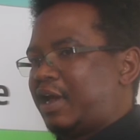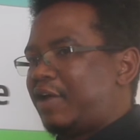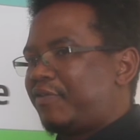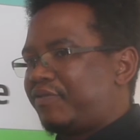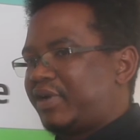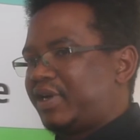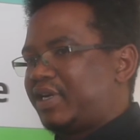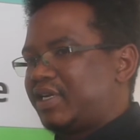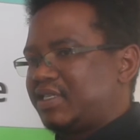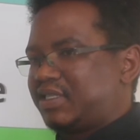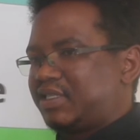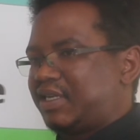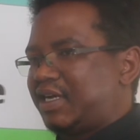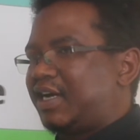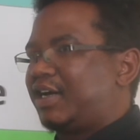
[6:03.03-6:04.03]

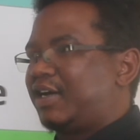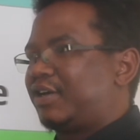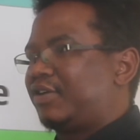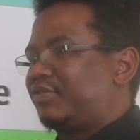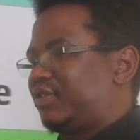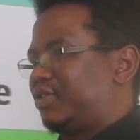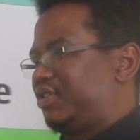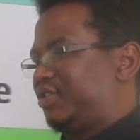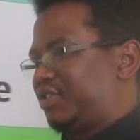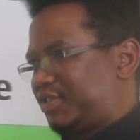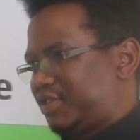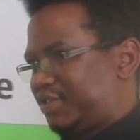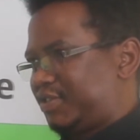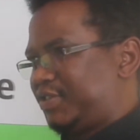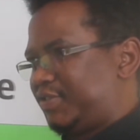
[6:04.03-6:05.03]
Africans are
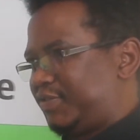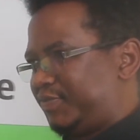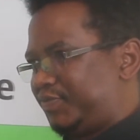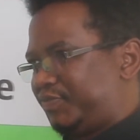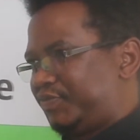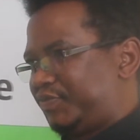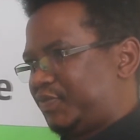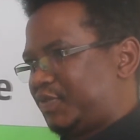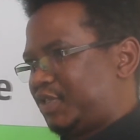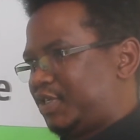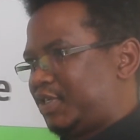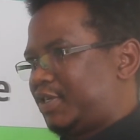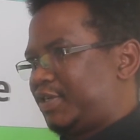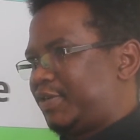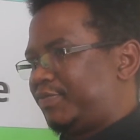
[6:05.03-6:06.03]
religious.
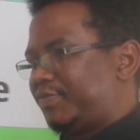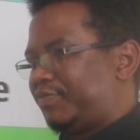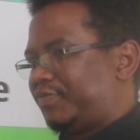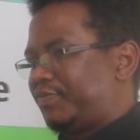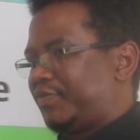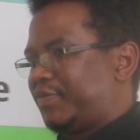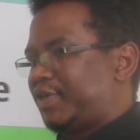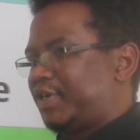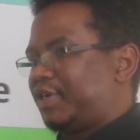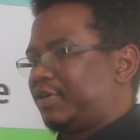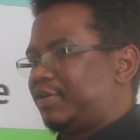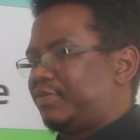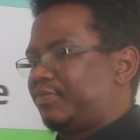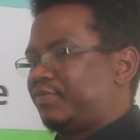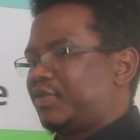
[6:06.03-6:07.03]

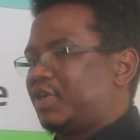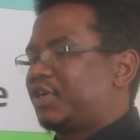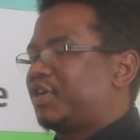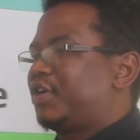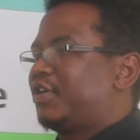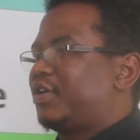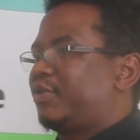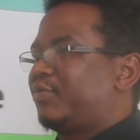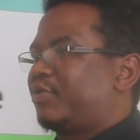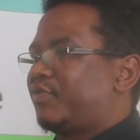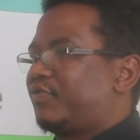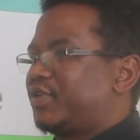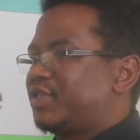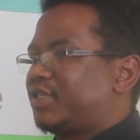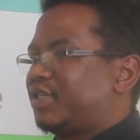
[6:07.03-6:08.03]
A Kenyan
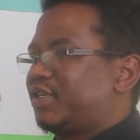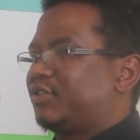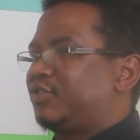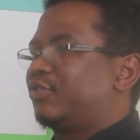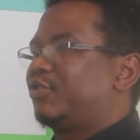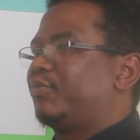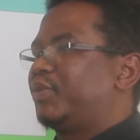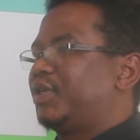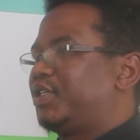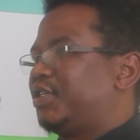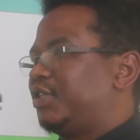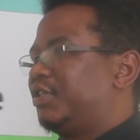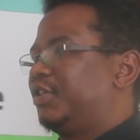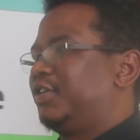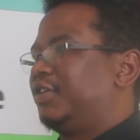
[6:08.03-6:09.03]
professor, John
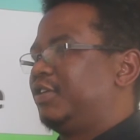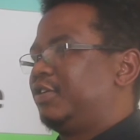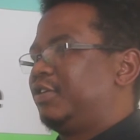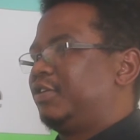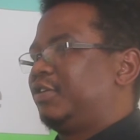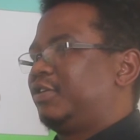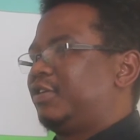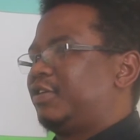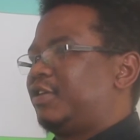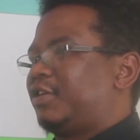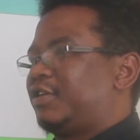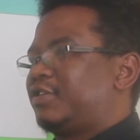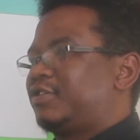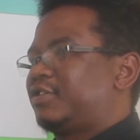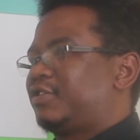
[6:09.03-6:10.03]
Beatty,
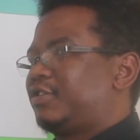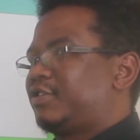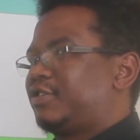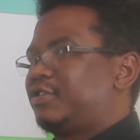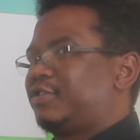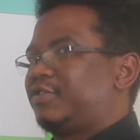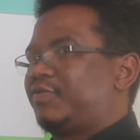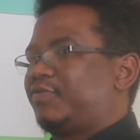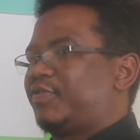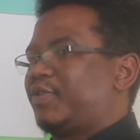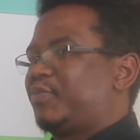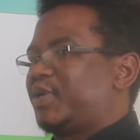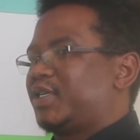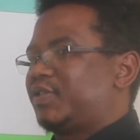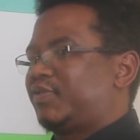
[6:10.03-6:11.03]
is
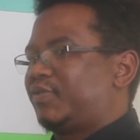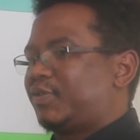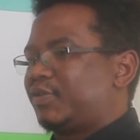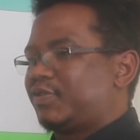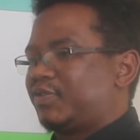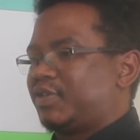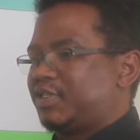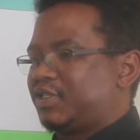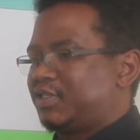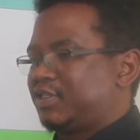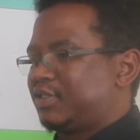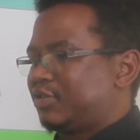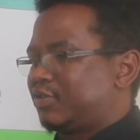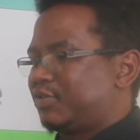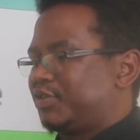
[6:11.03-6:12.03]
famous for
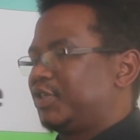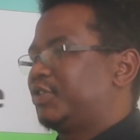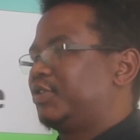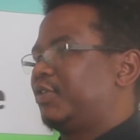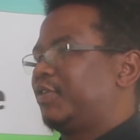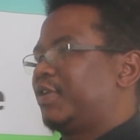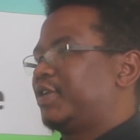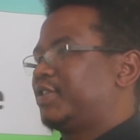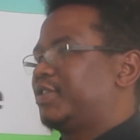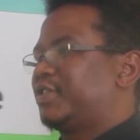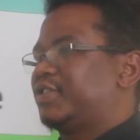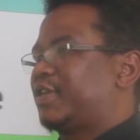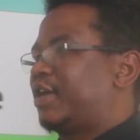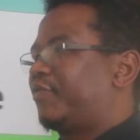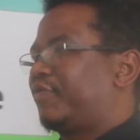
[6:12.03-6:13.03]
this quotation that
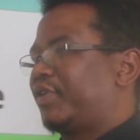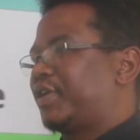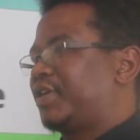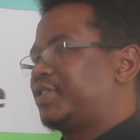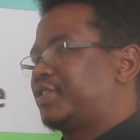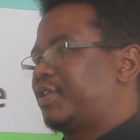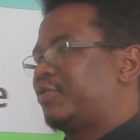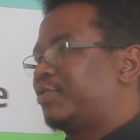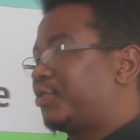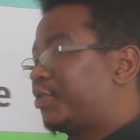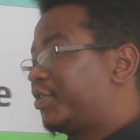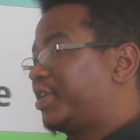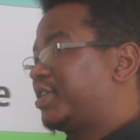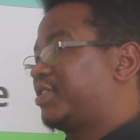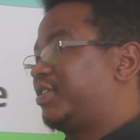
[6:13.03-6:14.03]
says Africans are
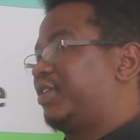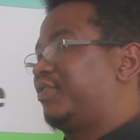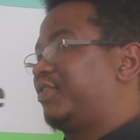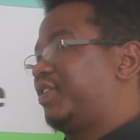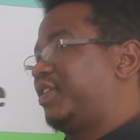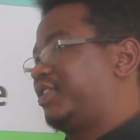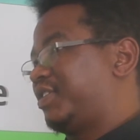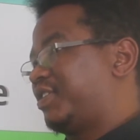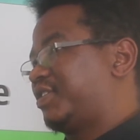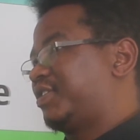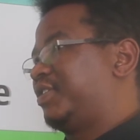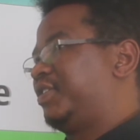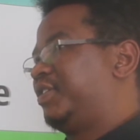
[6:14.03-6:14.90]
notoriously religious.